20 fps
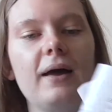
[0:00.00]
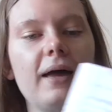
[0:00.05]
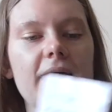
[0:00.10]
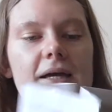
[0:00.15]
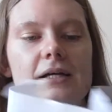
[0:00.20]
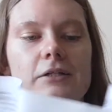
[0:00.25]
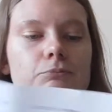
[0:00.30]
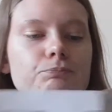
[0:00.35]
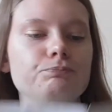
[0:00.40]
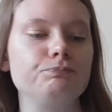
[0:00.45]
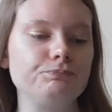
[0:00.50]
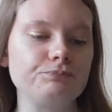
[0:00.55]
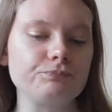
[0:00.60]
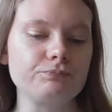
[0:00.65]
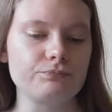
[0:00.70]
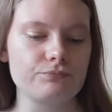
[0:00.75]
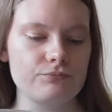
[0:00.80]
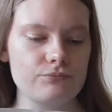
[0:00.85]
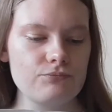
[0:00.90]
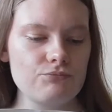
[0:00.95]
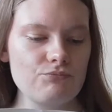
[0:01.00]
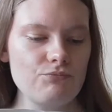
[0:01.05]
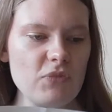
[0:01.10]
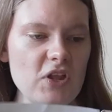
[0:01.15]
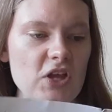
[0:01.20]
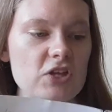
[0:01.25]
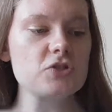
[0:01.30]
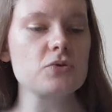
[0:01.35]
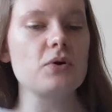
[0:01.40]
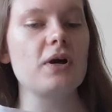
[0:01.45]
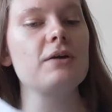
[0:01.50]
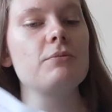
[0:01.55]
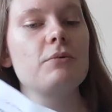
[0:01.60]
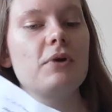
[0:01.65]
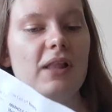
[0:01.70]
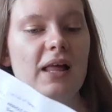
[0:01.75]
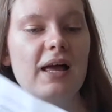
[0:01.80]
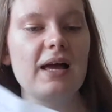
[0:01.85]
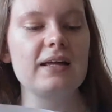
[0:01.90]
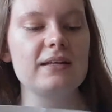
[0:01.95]
Um, so I'm
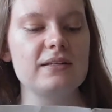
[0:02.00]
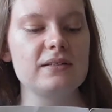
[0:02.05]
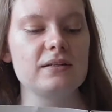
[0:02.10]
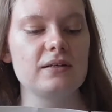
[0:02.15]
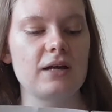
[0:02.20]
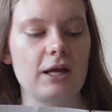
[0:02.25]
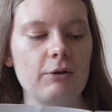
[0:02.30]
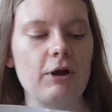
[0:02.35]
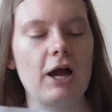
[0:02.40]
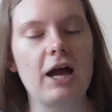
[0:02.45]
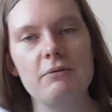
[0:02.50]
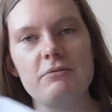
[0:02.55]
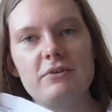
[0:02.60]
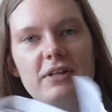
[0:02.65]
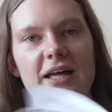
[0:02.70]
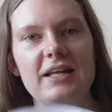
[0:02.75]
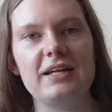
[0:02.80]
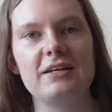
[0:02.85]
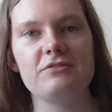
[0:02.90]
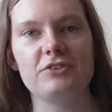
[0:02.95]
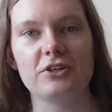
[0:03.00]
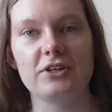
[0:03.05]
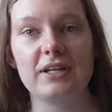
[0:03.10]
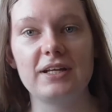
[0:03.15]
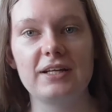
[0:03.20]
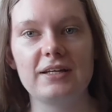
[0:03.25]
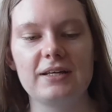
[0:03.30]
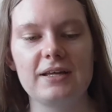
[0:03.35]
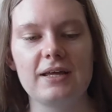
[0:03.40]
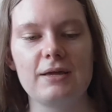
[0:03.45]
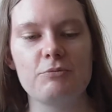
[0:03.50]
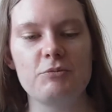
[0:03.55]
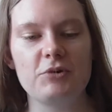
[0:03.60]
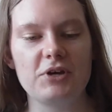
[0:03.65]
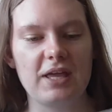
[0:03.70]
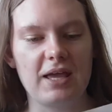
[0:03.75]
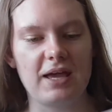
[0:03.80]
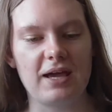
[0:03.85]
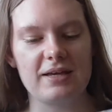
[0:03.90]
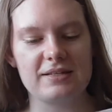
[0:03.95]
glad I, I'm glad I've done it.
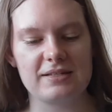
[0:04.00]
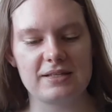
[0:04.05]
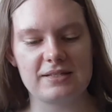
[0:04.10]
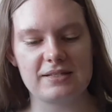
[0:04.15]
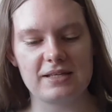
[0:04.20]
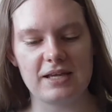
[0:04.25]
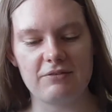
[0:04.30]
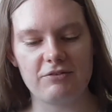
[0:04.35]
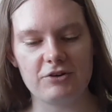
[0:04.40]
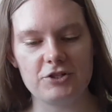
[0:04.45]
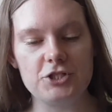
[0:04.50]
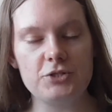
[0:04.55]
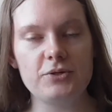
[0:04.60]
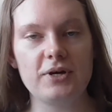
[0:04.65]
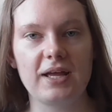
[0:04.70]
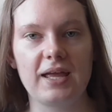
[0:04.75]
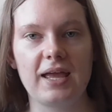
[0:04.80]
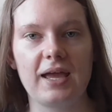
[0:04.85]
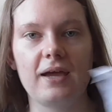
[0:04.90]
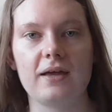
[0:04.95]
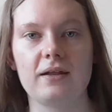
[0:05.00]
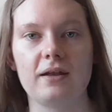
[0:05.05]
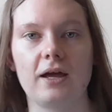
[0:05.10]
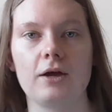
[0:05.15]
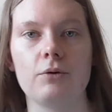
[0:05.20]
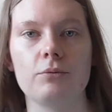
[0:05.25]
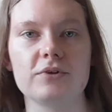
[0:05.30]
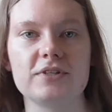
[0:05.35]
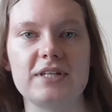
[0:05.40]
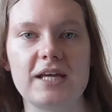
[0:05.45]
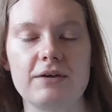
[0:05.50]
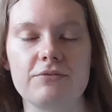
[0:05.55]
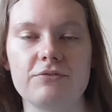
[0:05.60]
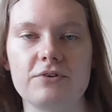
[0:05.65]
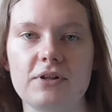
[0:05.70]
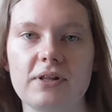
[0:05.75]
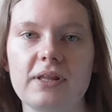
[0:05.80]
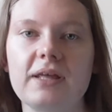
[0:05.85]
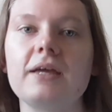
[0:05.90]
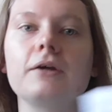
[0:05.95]
But yeah, as I say, if I do it again, I will
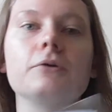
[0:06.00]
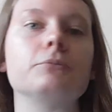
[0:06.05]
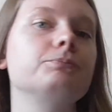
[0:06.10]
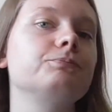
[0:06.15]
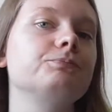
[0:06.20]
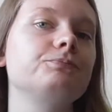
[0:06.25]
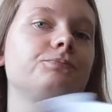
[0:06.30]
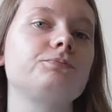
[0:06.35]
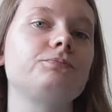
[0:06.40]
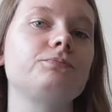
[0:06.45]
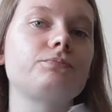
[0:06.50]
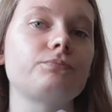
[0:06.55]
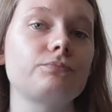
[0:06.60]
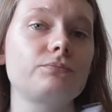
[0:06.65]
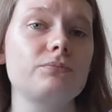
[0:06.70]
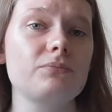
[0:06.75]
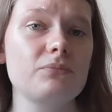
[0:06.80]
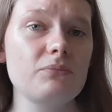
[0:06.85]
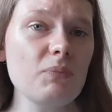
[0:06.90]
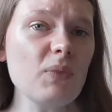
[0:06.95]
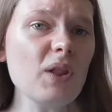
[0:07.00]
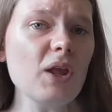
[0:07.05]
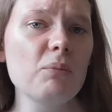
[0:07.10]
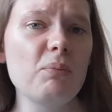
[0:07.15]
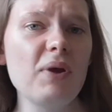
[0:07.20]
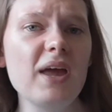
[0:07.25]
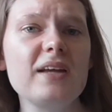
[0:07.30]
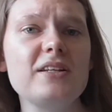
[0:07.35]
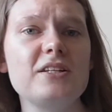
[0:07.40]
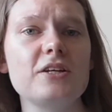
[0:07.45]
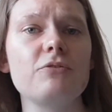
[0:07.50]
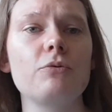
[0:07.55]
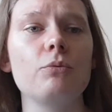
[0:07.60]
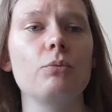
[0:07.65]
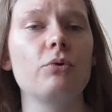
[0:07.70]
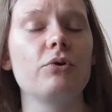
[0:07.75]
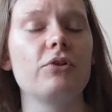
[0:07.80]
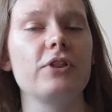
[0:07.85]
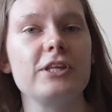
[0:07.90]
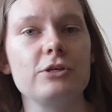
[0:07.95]
definitely pick different
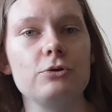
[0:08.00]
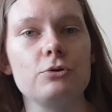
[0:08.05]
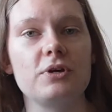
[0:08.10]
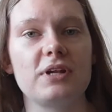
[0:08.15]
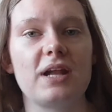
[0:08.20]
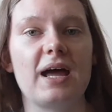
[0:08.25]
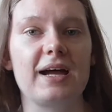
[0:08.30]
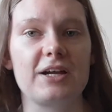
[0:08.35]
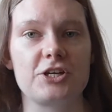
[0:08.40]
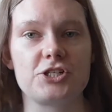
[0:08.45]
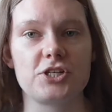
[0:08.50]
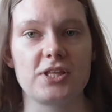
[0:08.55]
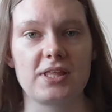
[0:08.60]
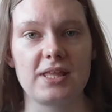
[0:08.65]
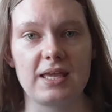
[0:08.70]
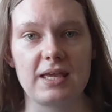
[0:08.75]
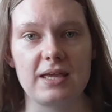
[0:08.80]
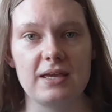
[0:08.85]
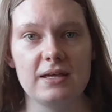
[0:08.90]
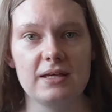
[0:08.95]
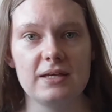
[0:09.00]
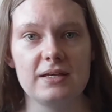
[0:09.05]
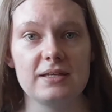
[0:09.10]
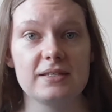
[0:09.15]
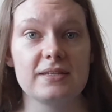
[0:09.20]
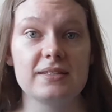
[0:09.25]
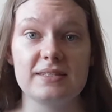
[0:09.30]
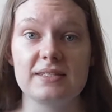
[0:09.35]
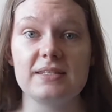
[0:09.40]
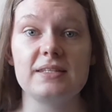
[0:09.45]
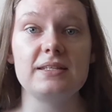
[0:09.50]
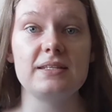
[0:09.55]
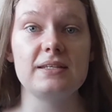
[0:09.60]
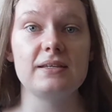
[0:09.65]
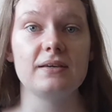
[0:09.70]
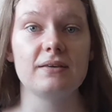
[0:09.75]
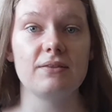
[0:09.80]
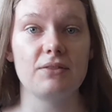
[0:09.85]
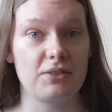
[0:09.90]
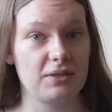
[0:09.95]
wool that you can actually
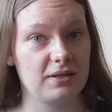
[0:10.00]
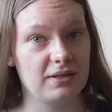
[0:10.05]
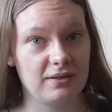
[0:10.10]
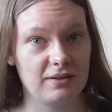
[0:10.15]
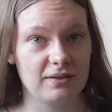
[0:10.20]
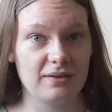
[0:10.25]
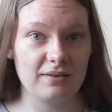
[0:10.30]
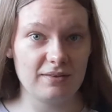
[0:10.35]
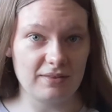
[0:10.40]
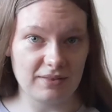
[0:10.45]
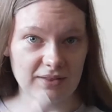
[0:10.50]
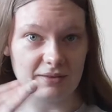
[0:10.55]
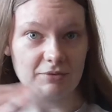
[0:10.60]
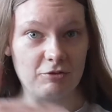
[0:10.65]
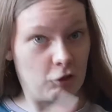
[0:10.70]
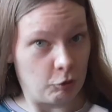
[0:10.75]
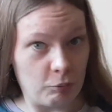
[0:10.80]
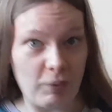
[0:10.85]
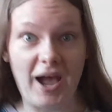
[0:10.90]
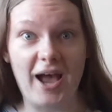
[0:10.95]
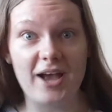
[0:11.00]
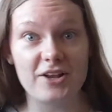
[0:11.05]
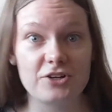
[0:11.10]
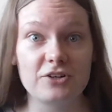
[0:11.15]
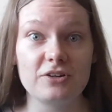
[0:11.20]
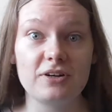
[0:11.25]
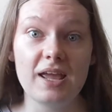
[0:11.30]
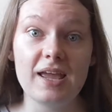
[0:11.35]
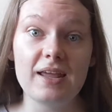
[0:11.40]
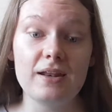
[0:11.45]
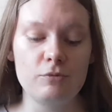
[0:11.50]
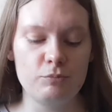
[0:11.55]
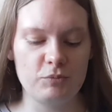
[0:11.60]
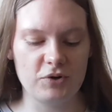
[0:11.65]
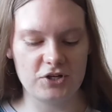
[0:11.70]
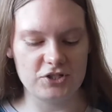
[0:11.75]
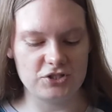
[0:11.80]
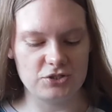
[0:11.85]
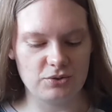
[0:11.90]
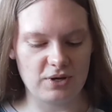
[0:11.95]
see the, the the pattern in
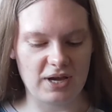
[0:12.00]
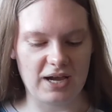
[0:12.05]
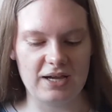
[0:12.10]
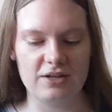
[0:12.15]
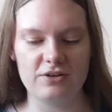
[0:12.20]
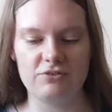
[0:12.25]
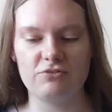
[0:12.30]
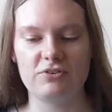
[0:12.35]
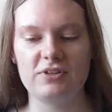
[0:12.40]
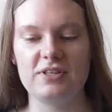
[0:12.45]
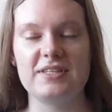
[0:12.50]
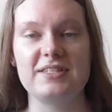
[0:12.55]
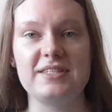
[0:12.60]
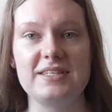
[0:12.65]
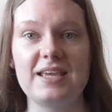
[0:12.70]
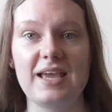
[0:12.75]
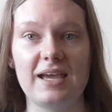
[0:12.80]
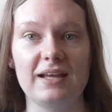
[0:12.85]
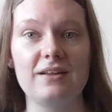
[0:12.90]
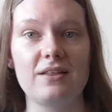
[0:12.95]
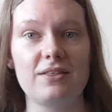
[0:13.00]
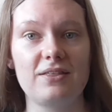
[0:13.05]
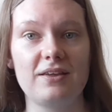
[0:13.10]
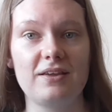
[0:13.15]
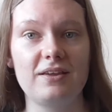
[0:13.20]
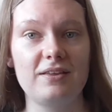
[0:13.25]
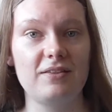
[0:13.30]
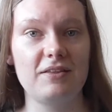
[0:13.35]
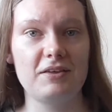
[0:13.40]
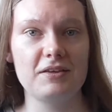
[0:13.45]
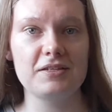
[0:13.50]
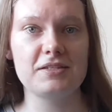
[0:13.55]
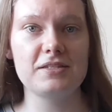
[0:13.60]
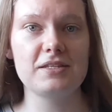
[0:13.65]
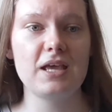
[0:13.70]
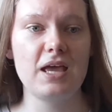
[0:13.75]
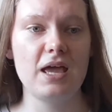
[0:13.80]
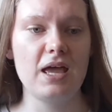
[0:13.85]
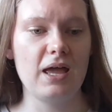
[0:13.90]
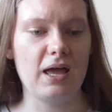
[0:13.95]
because you can't really see anything in this
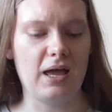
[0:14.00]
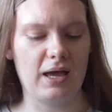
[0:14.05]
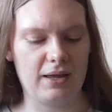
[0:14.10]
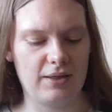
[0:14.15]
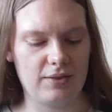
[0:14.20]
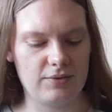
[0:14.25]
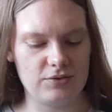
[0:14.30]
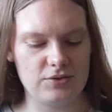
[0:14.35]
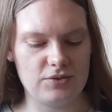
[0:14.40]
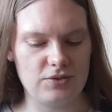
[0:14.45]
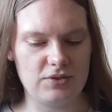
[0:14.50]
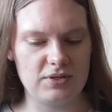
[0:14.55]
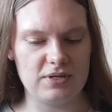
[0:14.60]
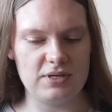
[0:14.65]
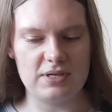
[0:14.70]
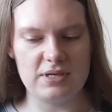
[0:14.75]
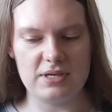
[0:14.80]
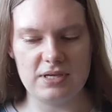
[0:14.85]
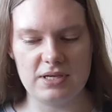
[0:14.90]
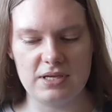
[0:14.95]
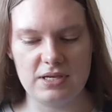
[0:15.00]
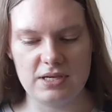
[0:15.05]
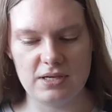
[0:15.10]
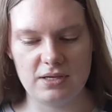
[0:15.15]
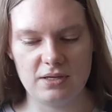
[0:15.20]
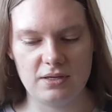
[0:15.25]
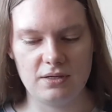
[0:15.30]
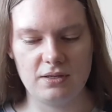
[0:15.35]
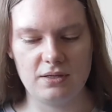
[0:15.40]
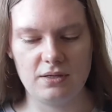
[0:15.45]
and the